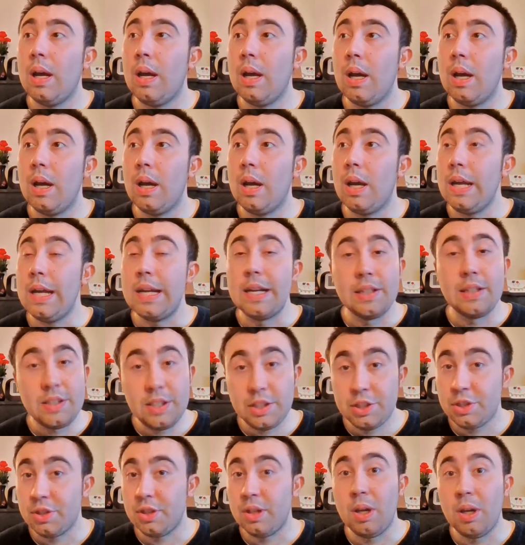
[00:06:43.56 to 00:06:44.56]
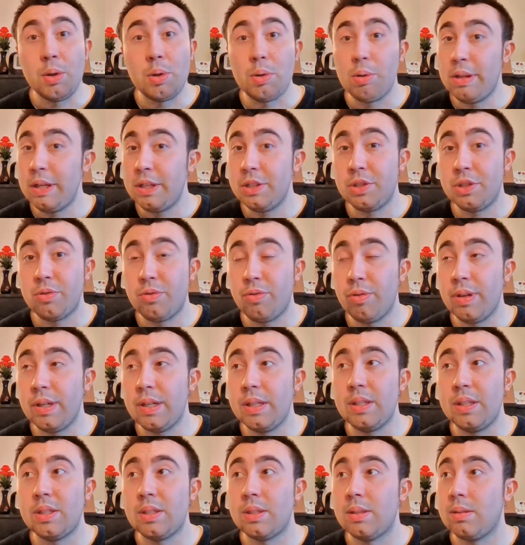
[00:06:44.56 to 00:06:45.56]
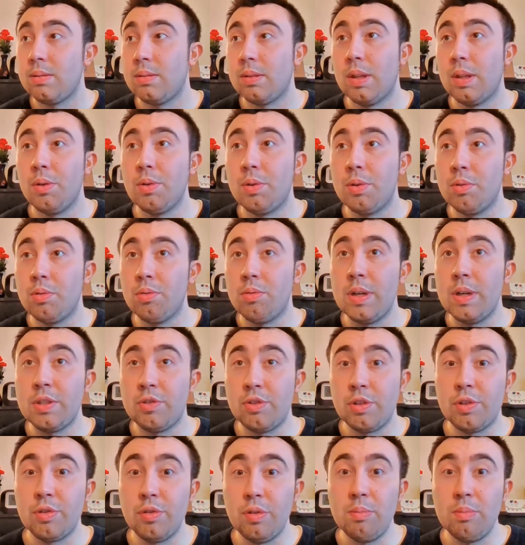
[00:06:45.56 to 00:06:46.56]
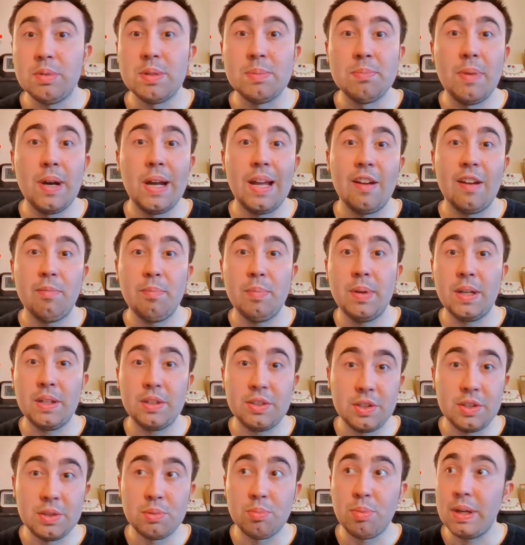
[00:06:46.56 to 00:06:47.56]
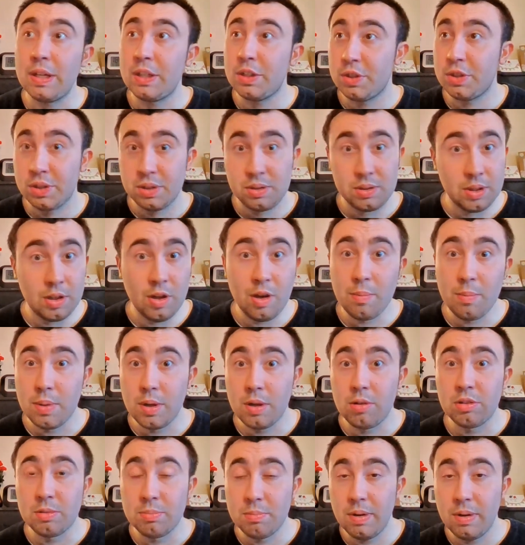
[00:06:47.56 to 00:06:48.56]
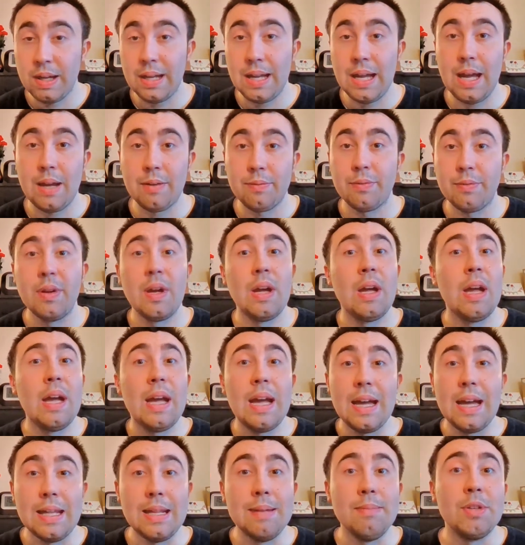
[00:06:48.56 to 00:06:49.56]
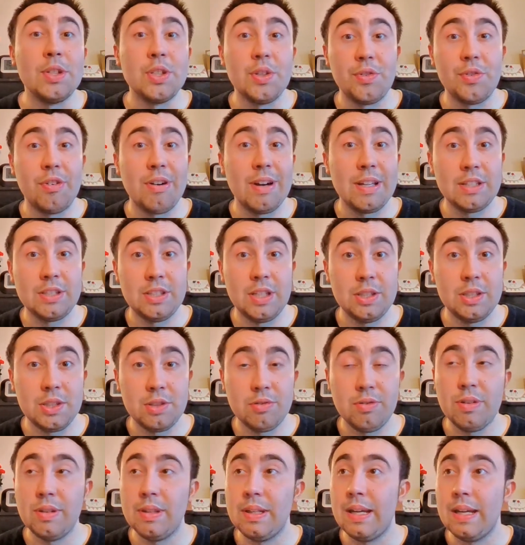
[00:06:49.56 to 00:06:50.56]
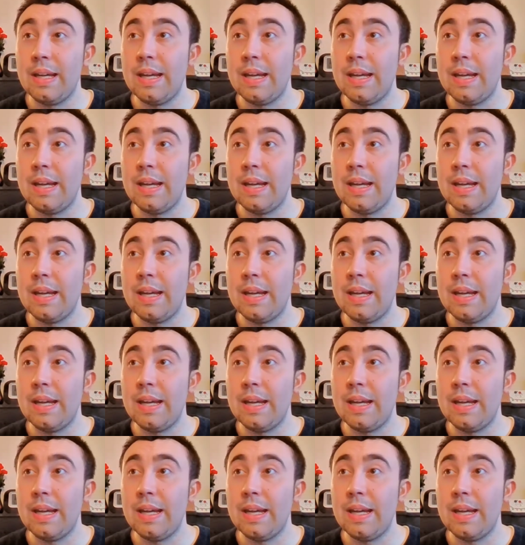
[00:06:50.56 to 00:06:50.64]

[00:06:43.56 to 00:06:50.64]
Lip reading: In addition, local history groups might have pictures which, lo and behold, might have an image of your ancestor in there.